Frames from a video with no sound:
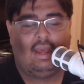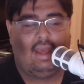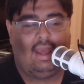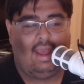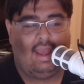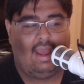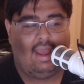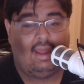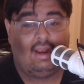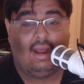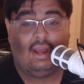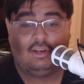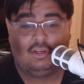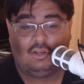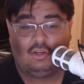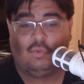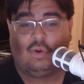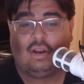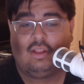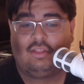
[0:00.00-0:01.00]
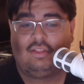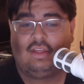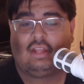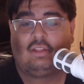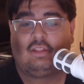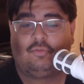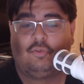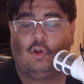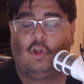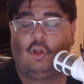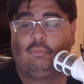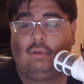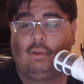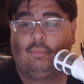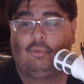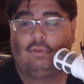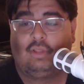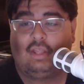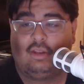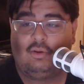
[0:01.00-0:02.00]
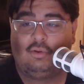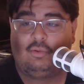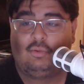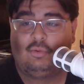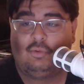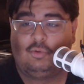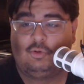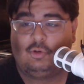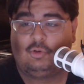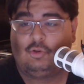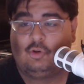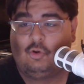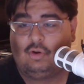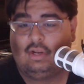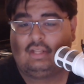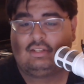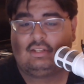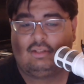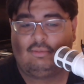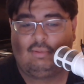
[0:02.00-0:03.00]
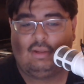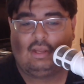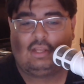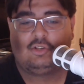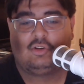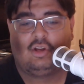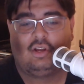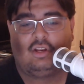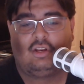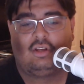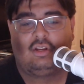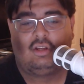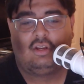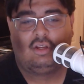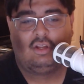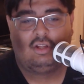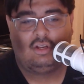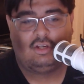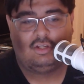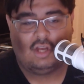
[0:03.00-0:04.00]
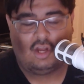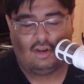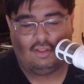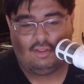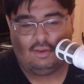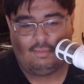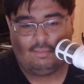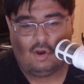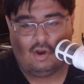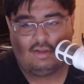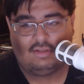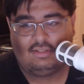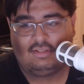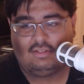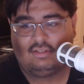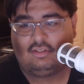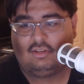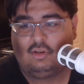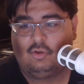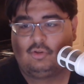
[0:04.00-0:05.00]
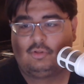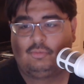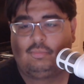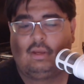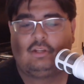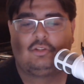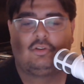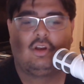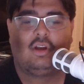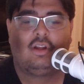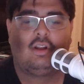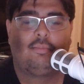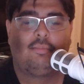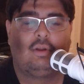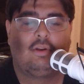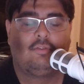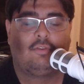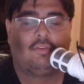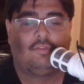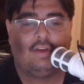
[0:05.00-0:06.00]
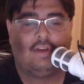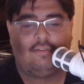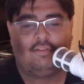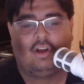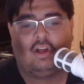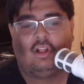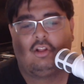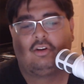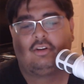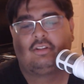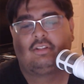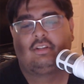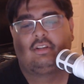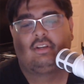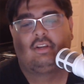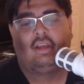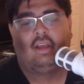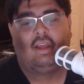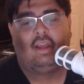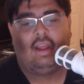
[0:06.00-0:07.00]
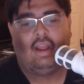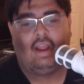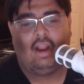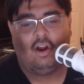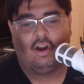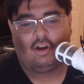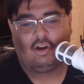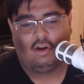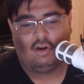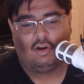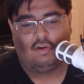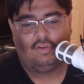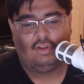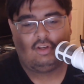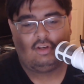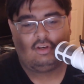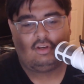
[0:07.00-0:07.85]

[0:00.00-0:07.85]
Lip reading: And I do want to thank the following people that who do donate to the Patreon. Jonathan Moss is the newest Patreon up here for $5. Eric Irvin,